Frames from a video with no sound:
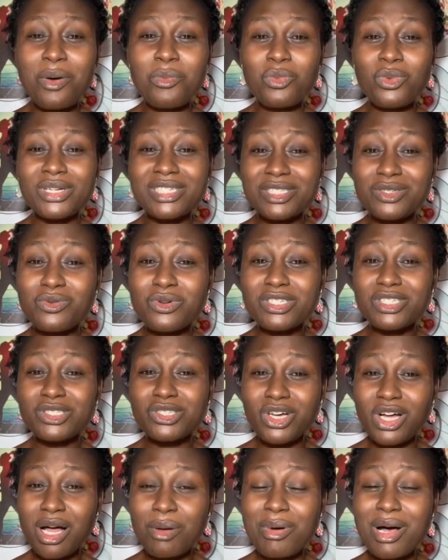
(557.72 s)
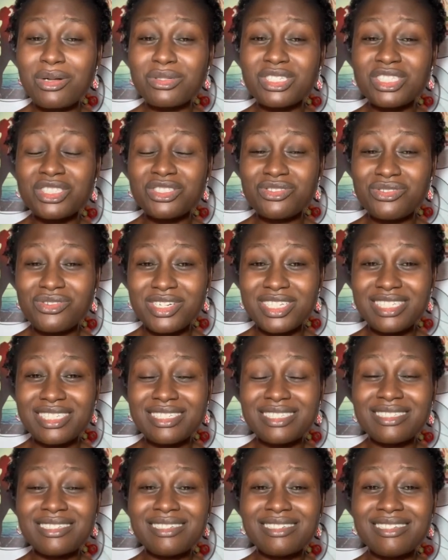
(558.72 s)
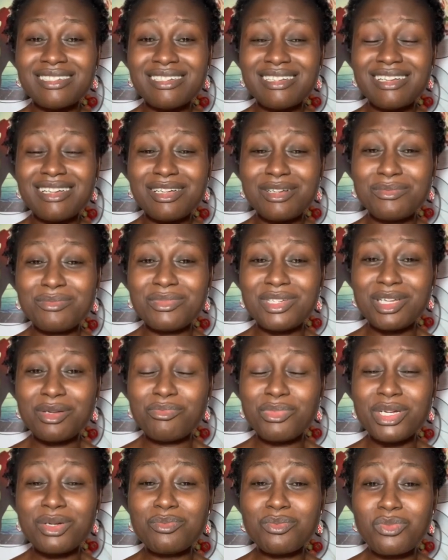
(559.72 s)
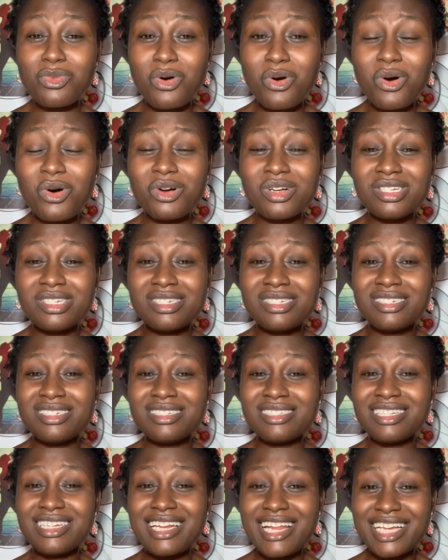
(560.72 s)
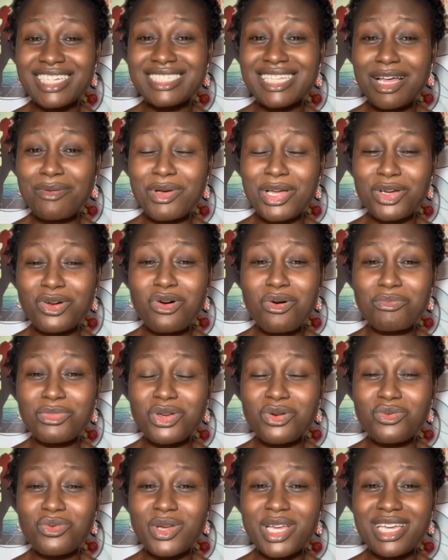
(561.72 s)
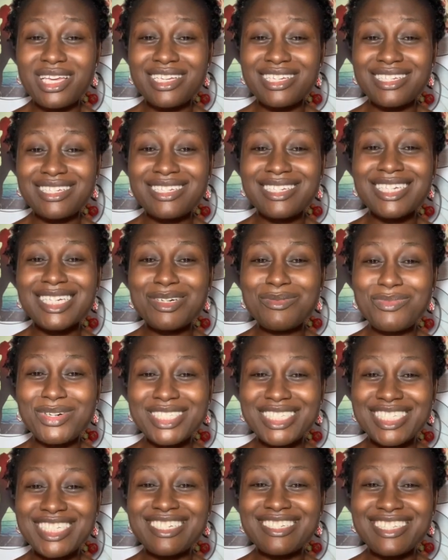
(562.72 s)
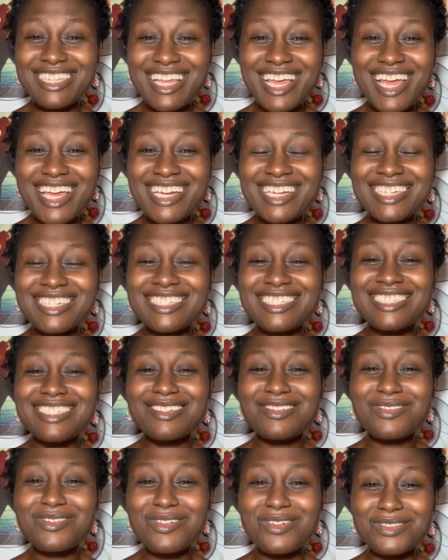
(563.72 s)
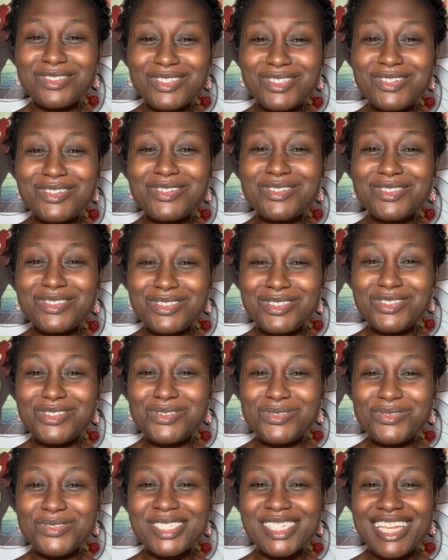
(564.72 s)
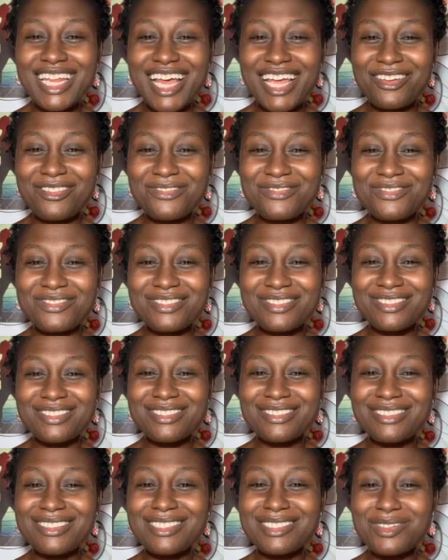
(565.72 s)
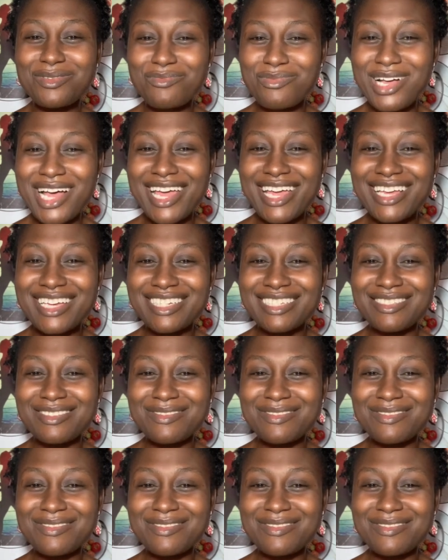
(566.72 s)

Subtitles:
We're still going to talk about stress a bit more next time I come your way. But till then, continue to choose life. Bye.